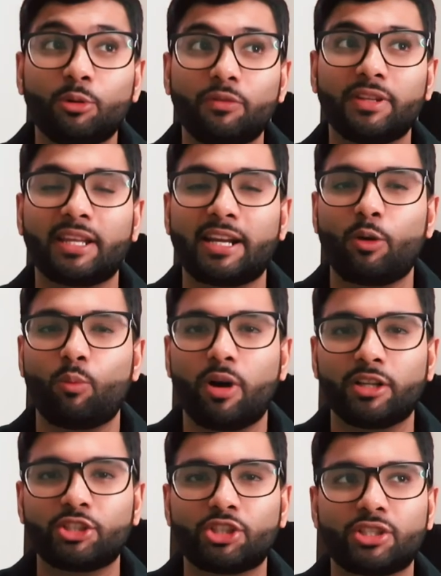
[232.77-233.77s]
movie that I
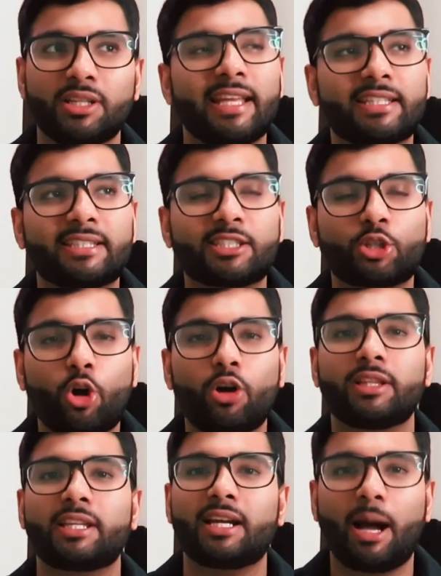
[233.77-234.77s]
watched, it's
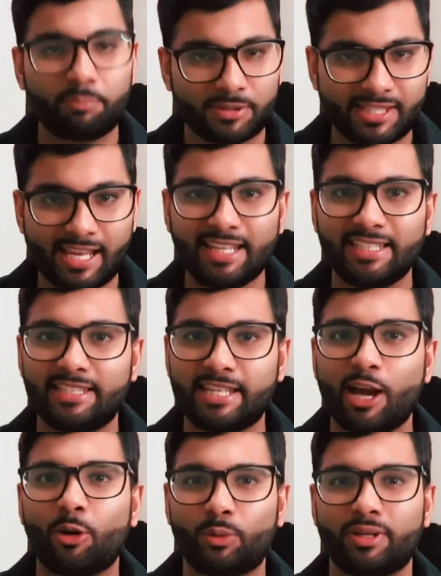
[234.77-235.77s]
called Upside
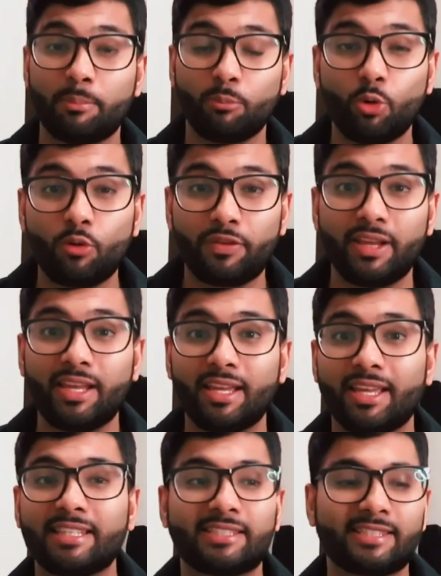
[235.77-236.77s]
Down. The movie
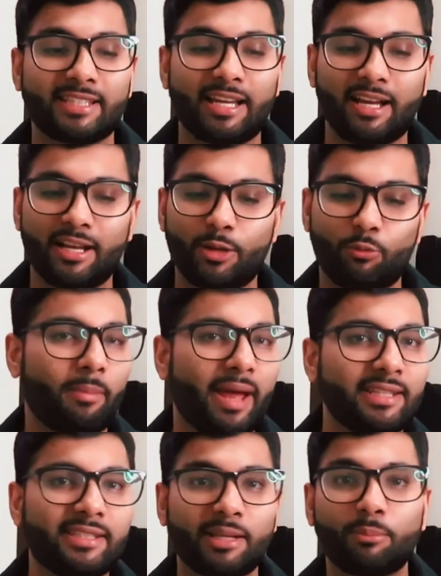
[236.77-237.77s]
is a
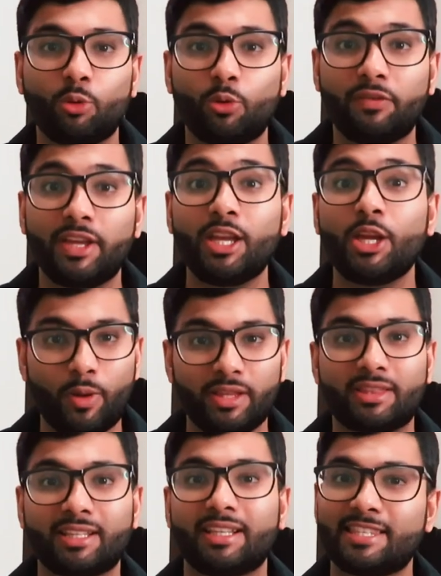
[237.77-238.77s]
romantic movie
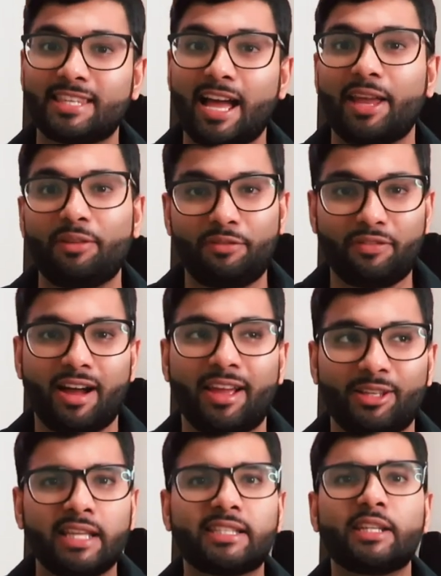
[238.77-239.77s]
with sci-fi. It's